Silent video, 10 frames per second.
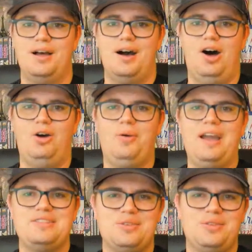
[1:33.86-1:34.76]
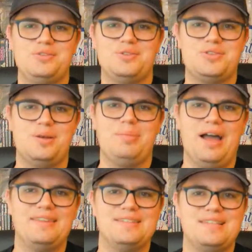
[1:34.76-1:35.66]
All right, so those are some
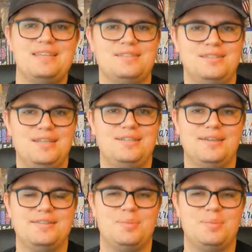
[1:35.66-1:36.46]
behind the scenes details